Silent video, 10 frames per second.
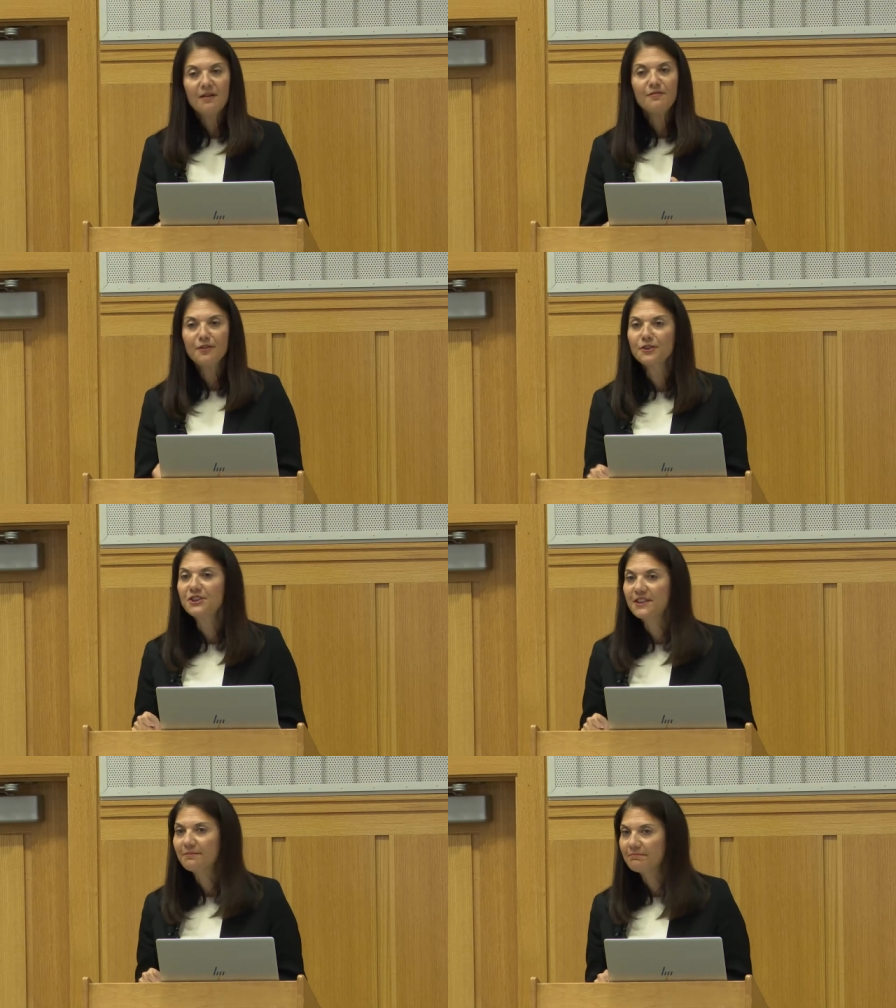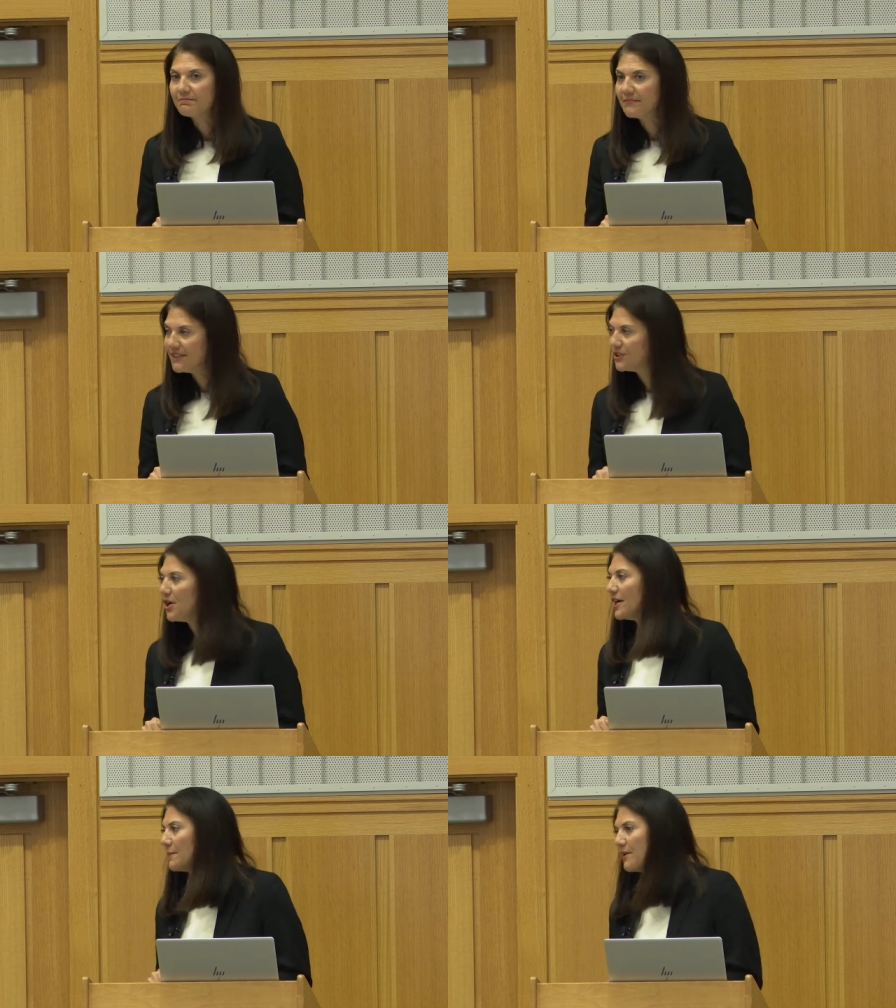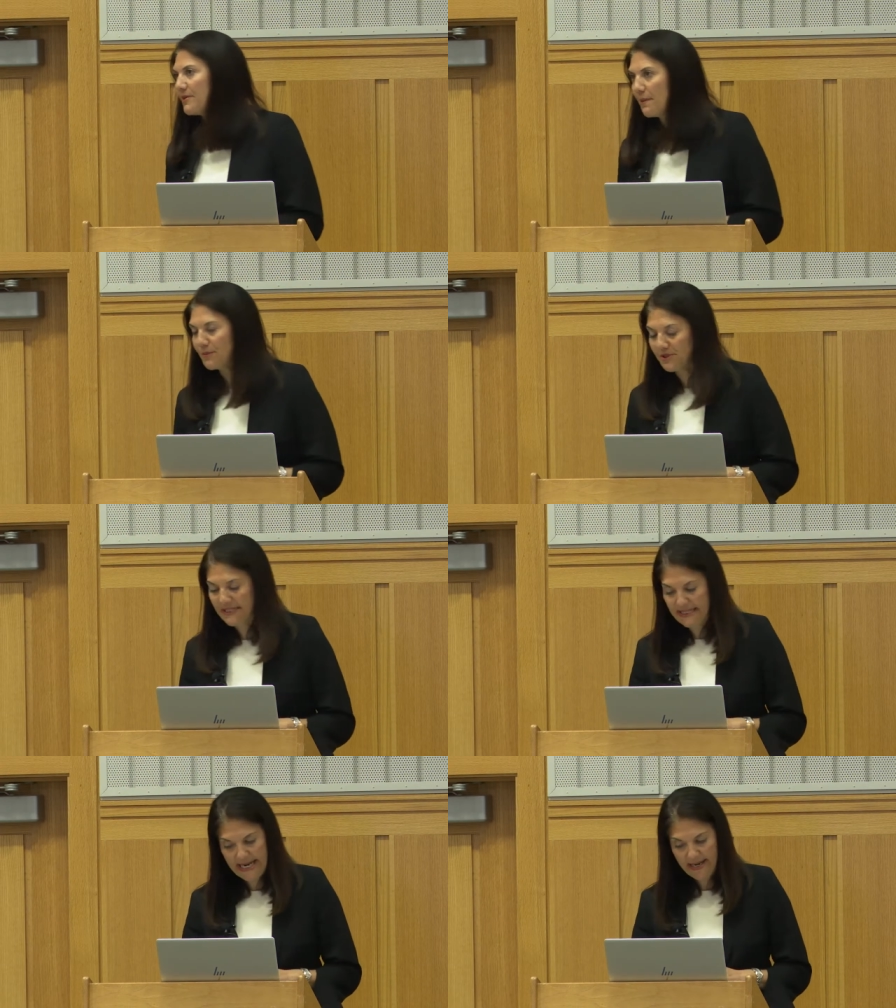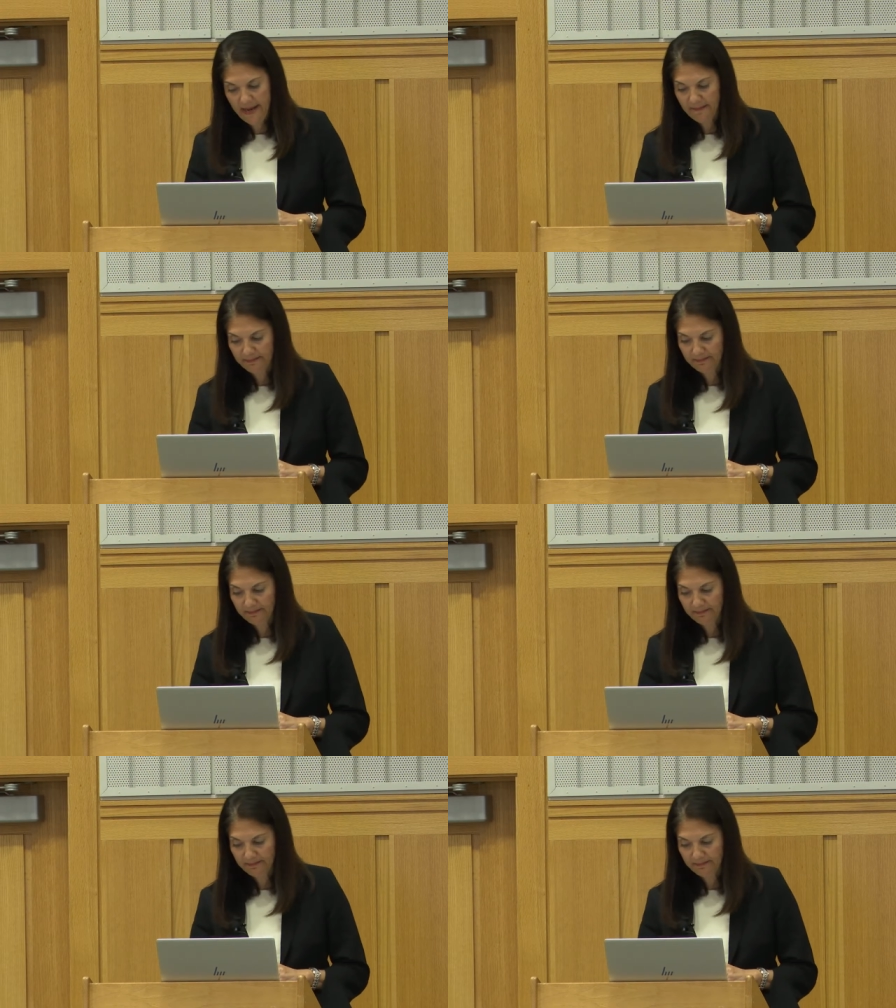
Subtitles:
First, let's talk about numbers and data.